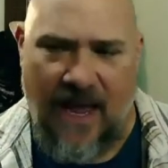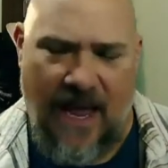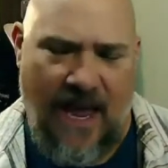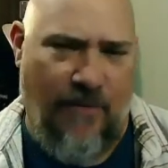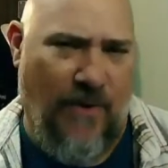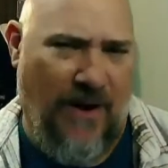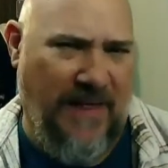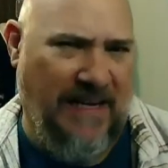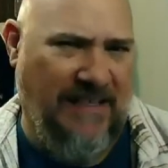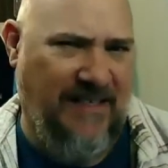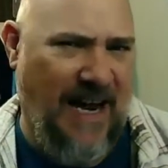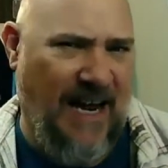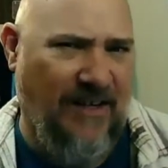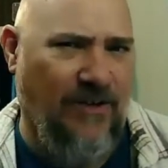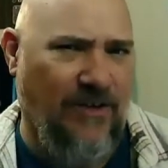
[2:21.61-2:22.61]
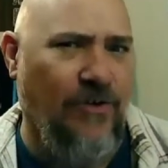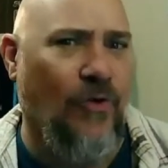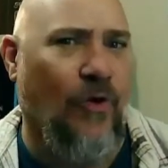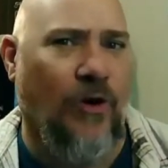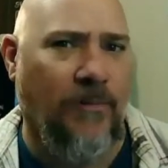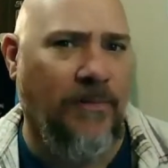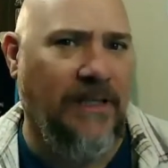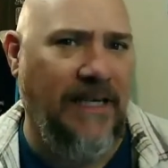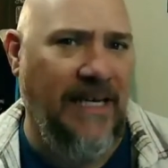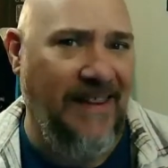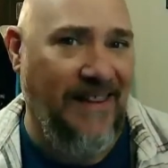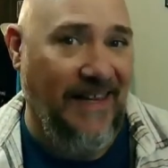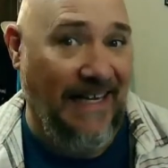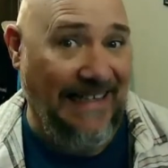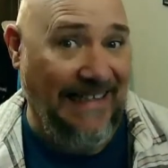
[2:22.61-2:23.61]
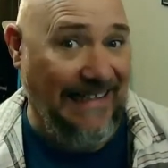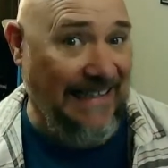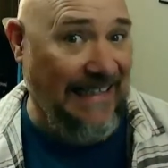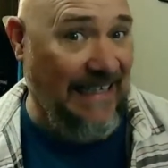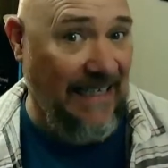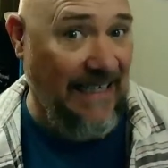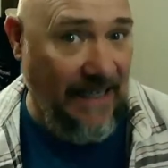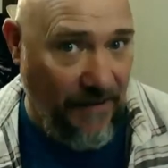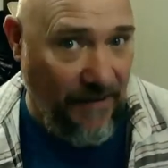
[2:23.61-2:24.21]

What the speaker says: And while that's not normally the leading